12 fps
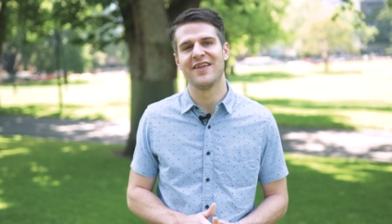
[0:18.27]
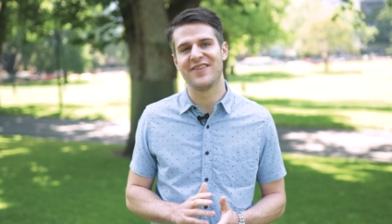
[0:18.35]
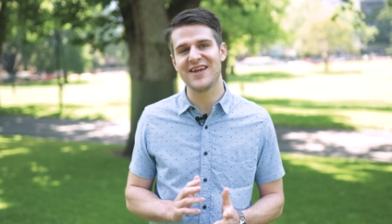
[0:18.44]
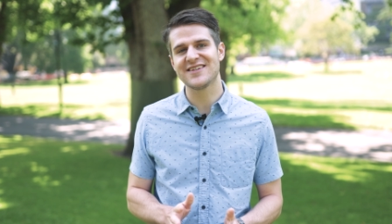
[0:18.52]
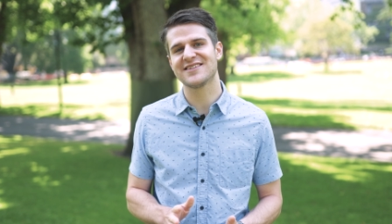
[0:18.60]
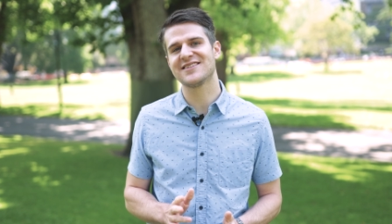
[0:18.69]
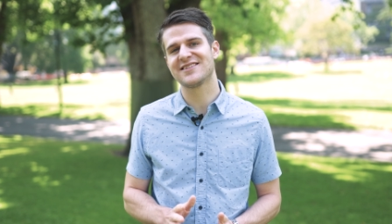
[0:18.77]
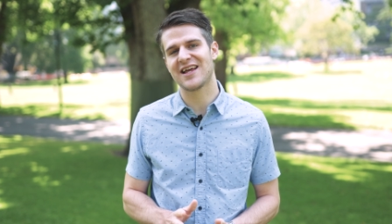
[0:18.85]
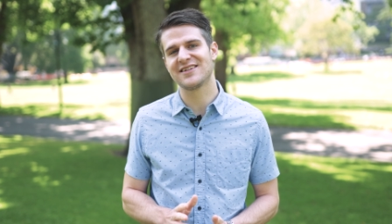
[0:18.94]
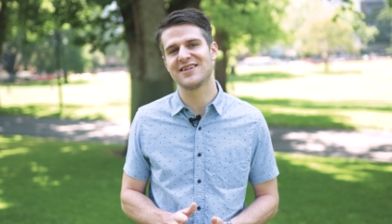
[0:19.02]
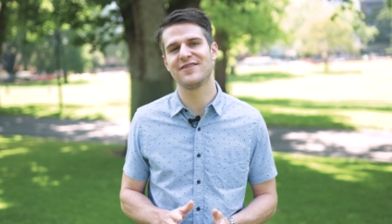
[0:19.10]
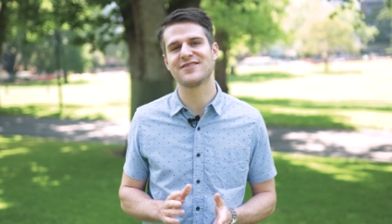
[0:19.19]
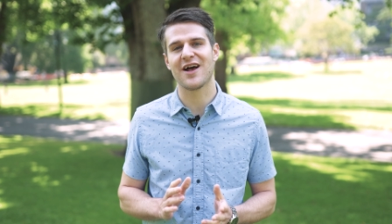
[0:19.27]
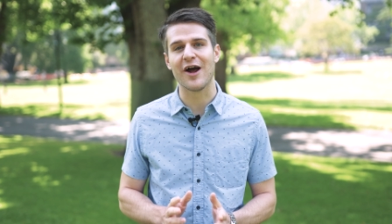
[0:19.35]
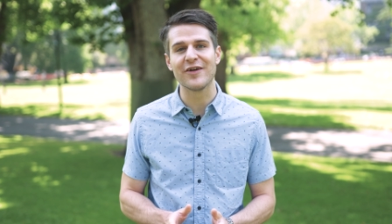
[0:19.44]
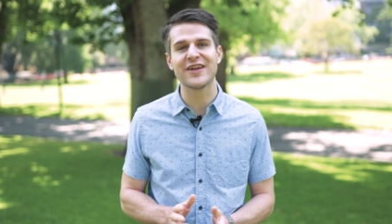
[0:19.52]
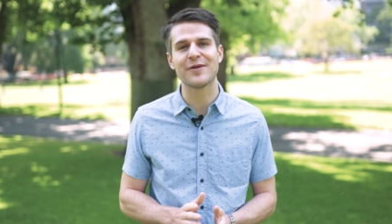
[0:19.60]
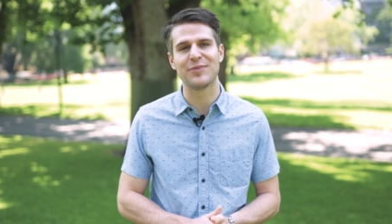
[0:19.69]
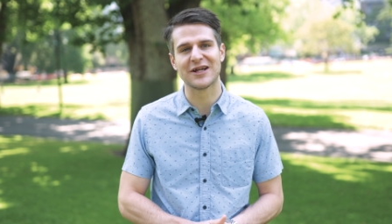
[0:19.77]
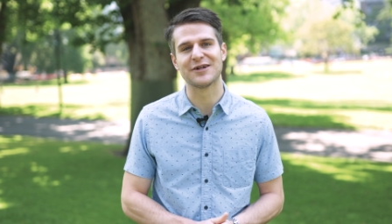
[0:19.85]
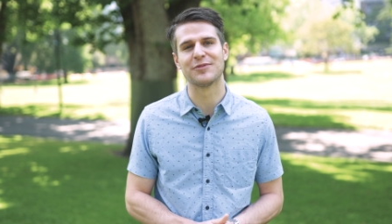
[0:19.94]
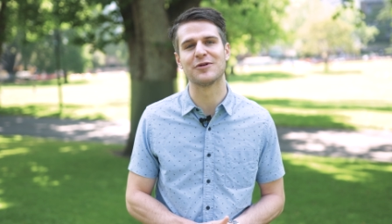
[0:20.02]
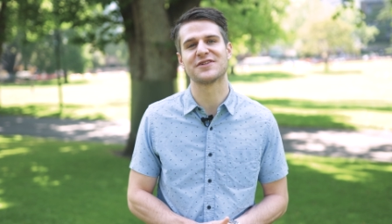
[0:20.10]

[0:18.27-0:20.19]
these incentives are only applicable